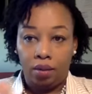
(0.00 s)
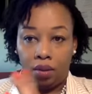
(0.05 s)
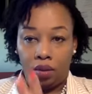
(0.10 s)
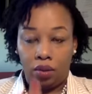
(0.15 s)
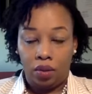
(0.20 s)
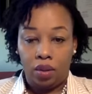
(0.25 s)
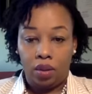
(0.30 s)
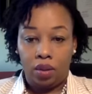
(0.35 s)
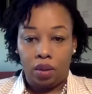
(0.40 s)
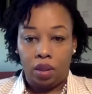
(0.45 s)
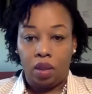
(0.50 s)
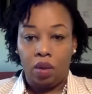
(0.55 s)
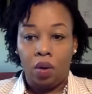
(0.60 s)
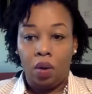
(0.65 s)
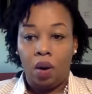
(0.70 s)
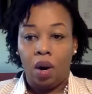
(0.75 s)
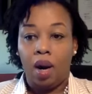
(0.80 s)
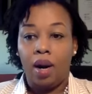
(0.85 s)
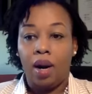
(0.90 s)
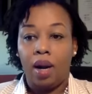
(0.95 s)
children
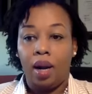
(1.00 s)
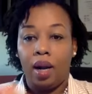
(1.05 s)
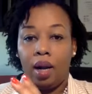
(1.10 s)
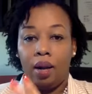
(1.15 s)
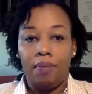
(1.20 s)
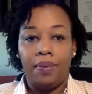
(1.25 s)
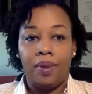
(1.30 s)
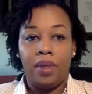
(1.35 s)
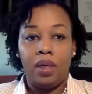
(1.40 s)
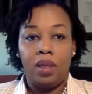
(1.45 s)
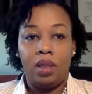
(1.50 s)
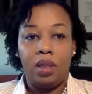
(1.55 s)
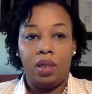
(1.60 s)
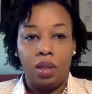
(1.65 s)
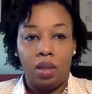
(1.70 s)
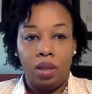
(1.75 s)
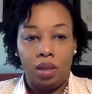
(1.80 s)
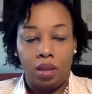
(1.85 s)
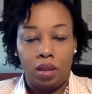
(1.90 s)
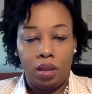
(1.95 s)
or
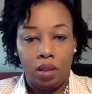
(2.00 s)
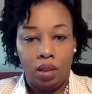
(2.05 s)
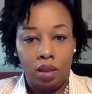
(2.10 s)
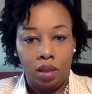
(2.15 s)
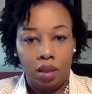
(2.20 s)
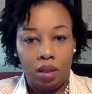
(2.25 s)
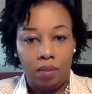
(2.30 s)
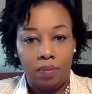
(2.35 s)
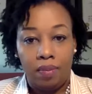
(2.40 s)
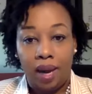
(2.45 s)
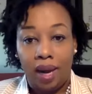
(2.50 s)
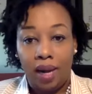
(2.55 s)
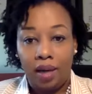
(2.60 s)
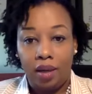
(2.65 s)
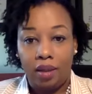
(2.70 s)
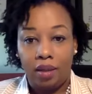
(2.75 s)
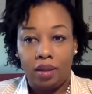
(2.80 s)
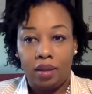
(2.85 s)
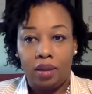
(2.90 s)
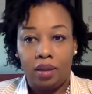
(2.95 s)
unaccompanied
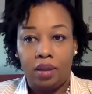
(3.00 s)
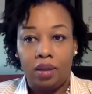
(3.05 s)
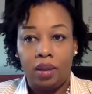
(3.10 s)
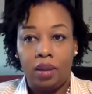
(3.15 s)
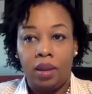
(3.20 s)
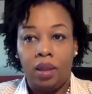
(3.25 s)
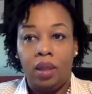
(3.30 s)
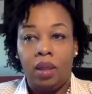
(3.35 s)
minors,